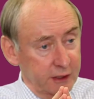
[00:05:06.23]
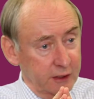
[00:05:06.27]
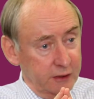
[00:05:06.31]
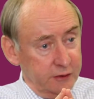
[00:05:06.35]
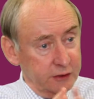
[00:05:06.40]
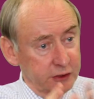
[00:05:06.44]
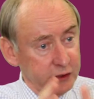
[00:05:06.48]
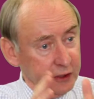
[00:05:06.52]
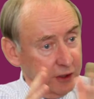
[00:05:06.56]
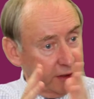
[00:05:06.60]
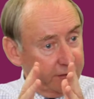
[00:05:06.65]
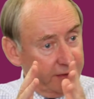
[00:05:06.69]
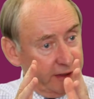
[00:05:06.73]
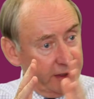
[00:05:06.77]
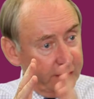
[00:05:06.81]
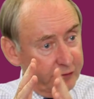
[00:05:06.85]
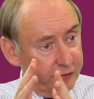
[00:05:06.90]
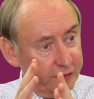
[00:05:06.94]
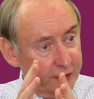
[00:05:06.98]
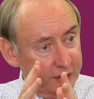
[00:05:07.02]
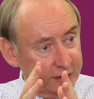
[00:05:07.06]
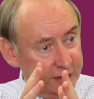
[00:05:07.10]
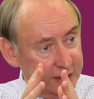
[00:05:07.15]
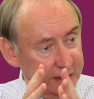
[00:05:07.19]
So it's not the very
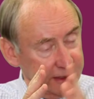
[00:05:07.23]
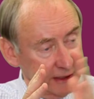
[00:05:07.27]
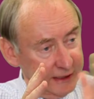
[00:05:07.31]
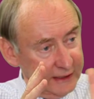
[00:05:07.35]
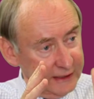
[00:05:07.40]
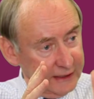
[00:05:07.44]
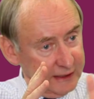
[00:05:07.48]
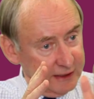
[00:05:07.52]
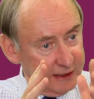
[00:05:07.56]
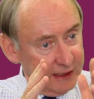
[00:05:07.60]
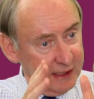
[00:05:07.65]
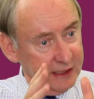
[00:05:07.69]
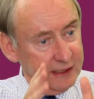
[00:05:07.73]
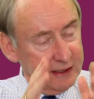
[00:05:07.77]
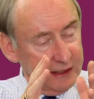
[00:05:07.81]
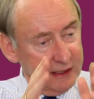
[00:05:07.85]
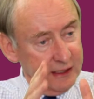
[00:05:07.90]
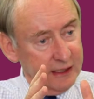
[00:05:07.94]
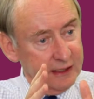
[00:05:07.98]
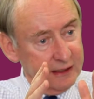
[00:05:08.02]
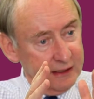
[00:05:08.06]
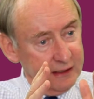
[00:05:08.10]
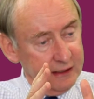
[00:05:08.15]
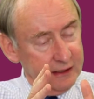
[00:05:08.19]
front, it's inside
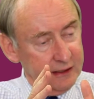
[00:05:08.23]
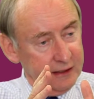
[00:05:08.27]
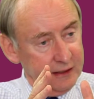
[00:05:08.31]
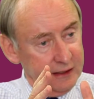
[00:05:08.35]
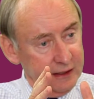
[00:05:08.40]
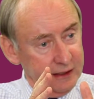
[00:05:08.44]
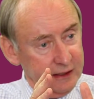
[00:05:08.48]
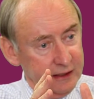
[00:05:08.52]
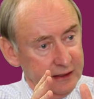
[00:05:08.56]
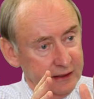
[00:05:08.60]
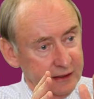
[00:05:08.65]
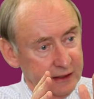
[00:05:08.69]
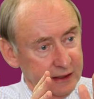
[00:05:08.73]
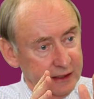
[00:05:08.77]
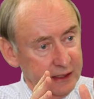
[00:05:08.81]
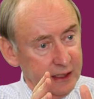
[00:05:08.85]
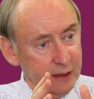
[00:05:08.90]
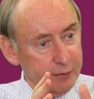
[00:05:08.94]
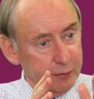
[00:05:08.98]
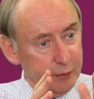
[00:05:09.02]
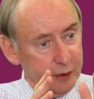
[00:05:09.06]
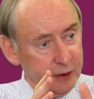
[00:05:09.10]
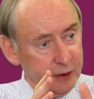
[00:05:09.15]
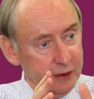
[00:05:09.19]
the
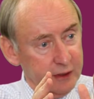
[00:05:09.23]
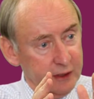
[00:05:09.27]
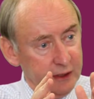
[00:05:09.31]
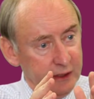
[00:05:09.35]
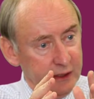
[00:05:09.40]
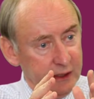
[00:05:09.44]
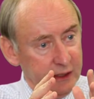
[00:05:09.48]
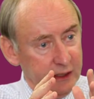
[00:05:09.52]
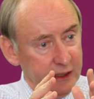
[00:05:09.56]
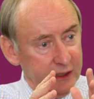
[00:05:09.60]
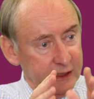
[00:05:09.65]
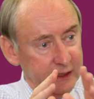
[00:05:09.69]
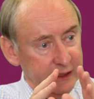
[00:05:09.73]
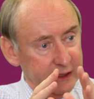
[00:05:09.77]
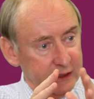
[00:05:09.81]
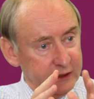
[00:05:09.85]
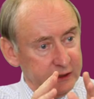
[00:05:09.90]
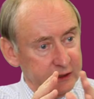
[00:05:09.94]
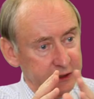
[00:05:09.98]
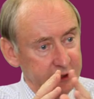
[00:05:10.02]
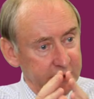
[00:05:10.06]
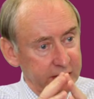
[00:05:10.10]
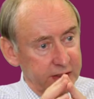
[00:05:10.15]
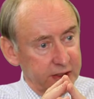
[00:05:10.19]
camera, and it gets
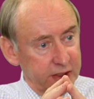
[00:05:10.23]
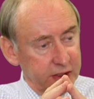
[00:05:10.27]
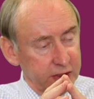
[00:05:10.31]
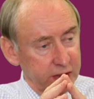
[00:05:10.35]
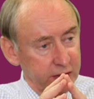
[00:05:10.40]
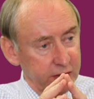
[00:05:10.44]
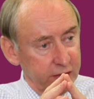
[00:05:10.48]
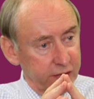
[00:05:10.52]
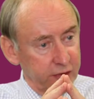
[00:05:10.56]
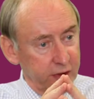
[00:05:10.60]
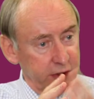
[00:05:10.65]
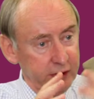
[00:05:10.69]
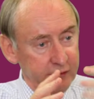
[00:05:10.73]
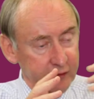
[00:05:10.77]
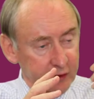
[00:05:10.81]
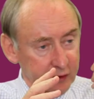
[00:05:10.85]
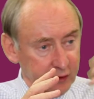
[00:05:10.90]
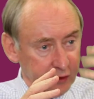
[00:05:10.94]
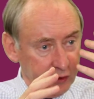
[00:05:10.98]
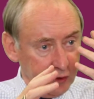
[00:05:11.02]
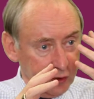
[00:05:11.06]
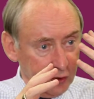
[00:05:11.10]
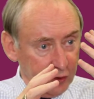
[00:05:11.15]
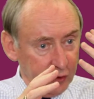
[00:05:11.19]
dirty. So at the front you've got
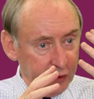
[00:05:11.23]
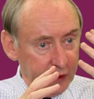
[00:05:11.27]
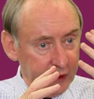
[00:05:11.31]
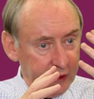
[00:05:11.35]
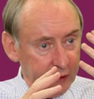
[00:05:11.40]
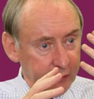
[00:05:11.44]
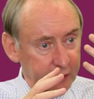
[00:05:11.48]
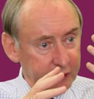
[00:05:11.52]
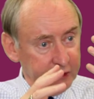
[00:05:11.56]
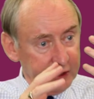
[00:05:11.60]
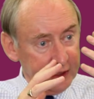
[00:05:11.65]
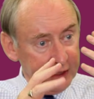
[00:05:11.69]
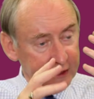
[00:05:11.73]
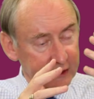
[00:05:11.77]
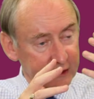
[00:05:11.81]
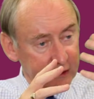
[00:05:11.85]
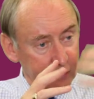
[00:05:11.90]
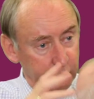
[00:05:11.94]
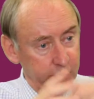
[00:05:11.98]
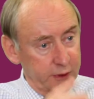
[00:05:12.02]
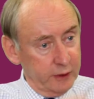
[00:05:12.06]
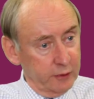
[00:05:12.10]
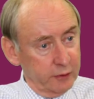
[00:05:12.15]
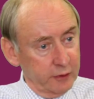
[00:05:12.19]
the cornea, which is like a
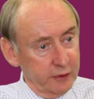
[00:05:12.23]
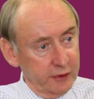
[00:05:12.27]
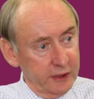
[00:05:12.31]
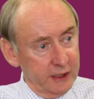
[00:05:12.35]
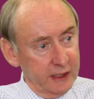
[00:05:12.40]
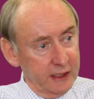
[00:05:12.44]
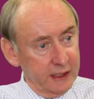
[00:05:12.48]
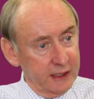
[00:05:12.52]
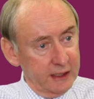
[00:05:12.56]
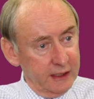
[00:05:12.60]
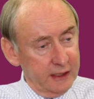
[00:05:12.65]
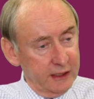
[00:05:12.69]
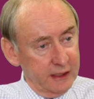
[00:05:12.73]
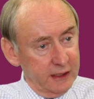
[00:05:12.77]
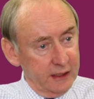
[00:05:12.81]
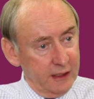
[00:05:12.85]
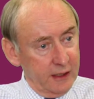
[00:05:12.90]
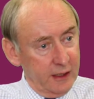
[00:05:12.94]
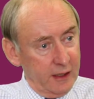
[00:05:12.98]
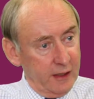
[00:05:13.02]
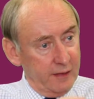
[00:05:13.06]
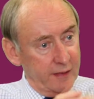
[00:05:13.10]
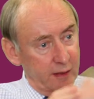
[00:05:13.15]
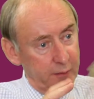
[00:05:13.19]
little window on the eye,
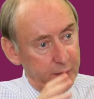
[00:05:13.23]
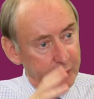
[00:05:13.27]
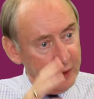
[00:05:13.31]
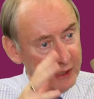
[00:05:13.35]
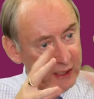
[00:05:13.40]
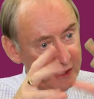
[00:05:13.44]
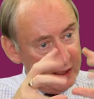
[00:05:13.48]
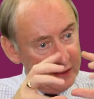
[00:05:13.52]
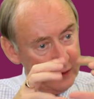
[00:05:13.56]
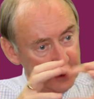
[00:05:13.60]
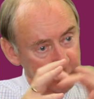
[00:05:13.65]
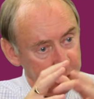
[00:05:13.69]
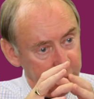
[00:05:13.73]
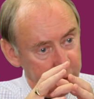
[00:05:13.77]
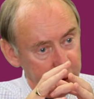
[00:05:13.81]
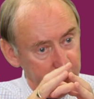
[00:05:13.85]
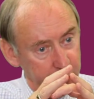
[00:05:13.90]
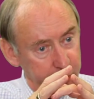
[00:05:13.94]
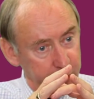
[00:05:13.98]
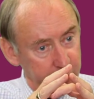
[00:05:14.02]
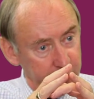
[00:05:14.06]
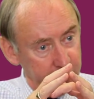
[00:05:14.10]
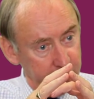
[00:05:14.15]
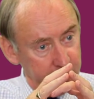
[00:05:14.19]
and then behind the
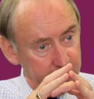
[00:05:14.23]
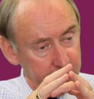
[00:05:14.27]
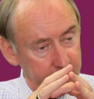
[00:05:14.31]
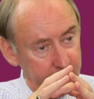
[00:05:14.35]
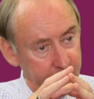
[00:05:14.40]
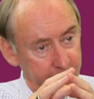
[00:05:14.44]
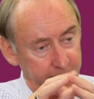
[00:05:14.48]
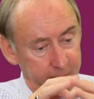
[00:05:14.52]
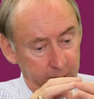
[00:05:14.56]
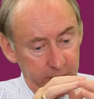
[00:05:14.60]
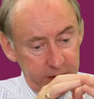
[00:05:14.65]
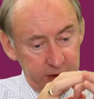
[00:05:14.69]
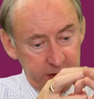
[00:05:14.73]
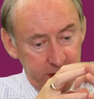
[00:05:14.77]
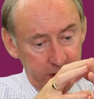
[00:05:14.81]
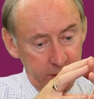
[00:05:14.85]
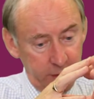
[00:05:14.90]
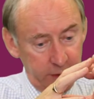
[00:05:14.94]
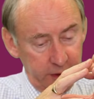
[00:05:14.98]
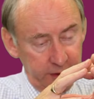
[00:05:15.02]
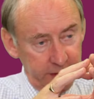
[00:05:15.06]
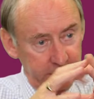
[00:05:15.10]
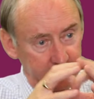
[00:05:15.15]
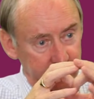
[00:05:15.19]
pupil, which is the
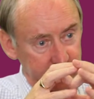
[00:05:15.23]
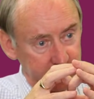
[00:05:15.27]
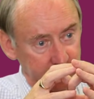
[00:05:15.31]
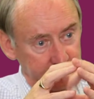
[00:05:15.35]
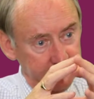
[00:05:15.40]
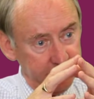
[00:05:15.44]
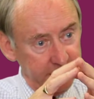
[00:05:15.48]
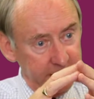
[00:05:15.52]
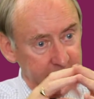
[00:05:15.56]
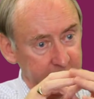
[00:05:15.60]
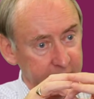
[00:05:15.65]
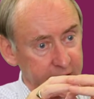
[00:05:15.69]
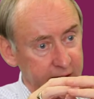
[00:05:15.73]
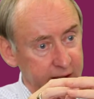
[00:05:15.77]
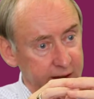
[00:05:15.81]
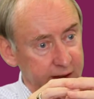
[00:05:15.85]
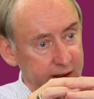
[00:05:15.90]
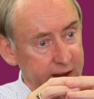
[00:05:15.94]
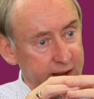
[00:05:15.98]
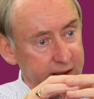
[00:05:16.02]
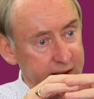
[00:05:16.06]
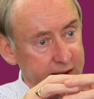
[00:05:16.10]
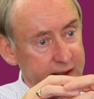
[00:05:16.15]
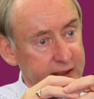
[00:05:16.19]
one that goes up and down like
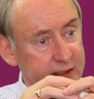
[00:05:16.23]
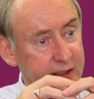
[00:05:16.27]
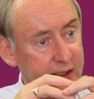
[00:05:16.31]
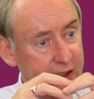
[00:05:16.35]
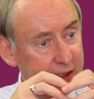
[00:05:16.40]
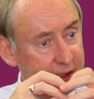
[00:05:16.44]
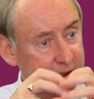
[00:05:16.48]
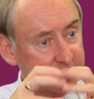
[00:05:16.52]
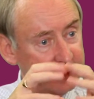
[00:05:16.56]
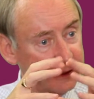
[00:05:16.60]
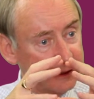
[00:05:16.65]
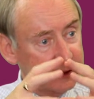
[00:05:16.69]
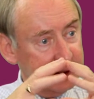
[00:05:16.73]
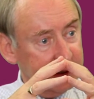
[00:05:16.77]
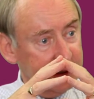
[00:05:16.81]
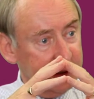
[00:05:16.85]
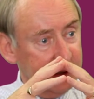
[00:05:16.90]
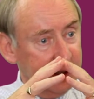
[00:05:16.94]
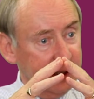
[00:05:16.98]
that, is the lens.